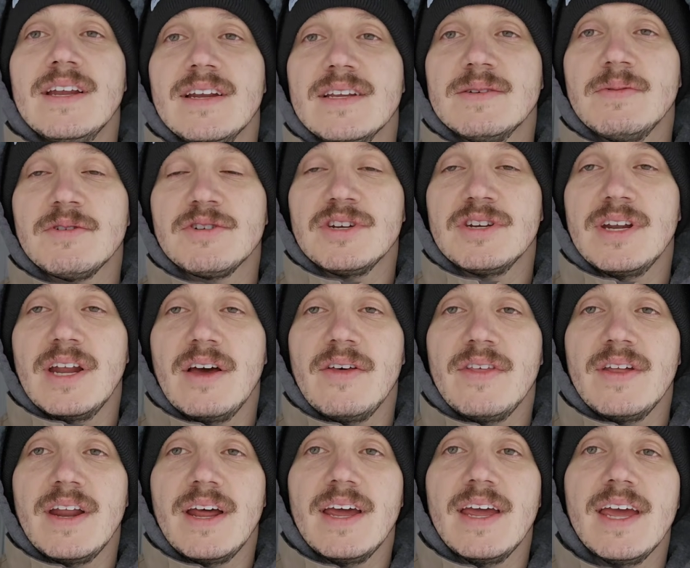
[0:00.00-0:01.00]
especially now
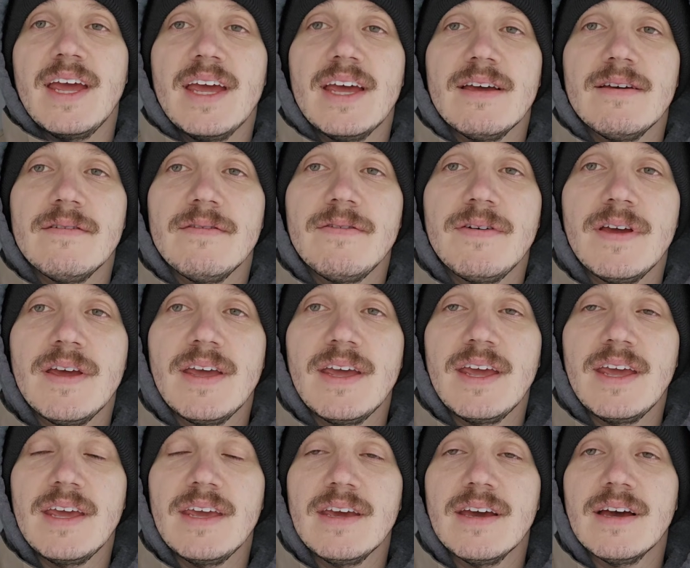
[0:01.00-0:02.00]
that I have
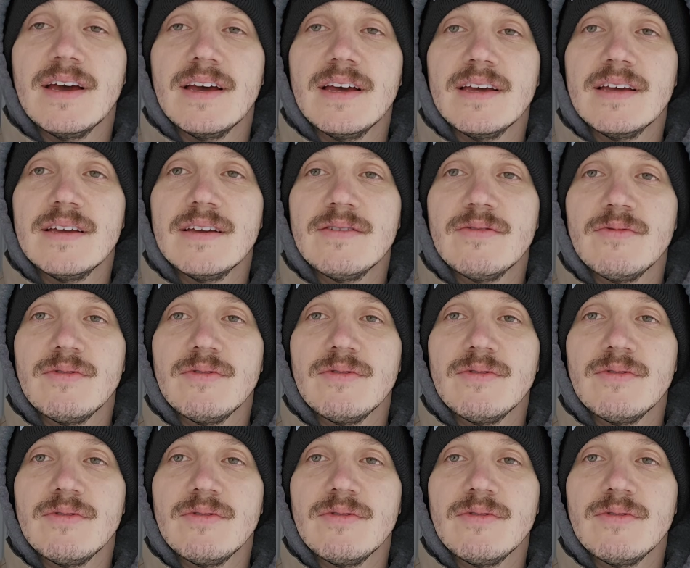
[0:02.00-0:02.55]
a uh,